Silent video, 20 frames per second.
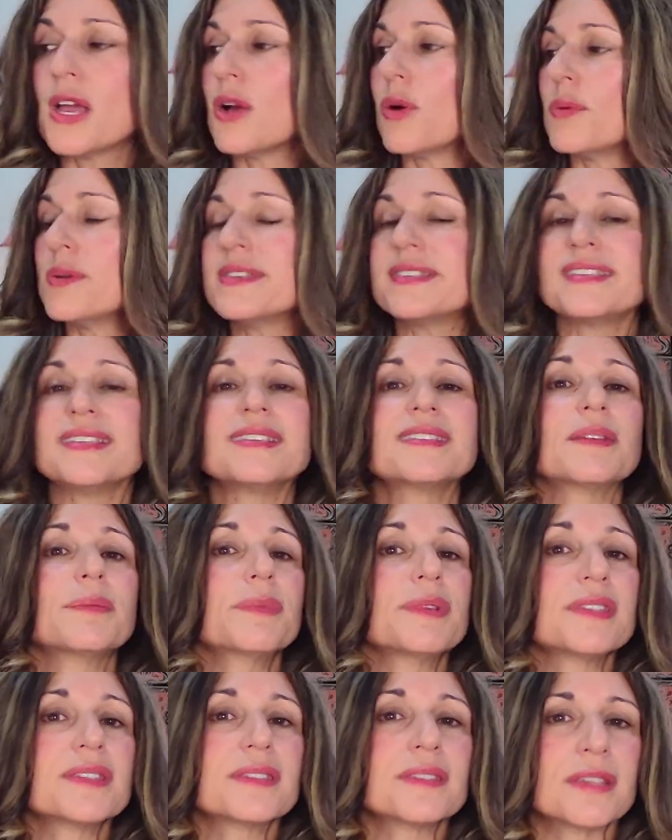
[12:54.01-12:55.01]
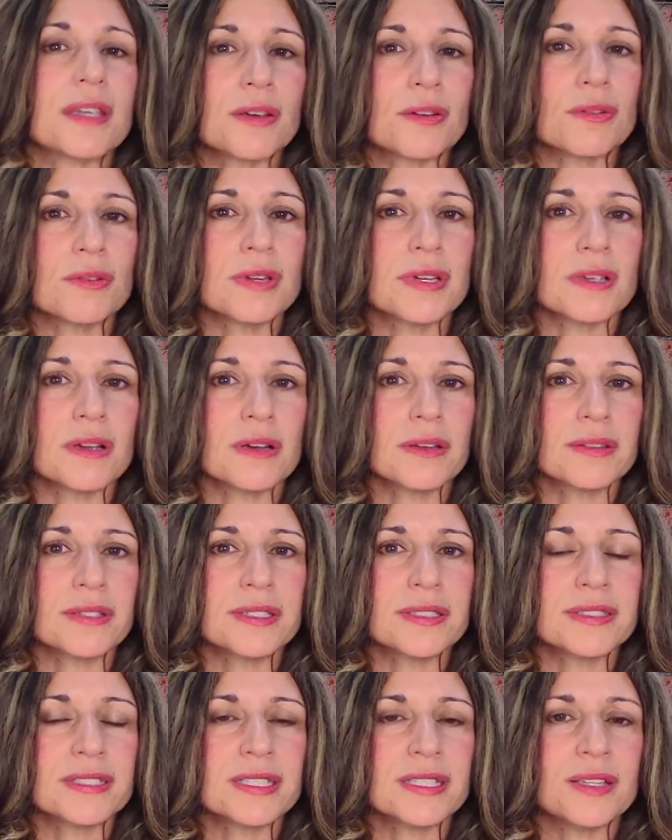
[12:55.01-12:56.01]
We see something scary on
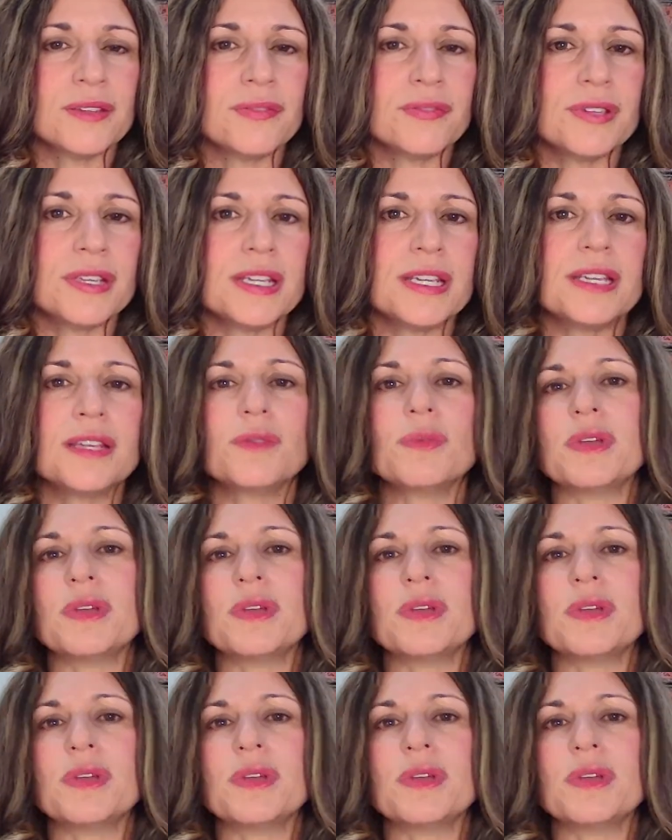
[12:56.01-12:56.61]
the TV,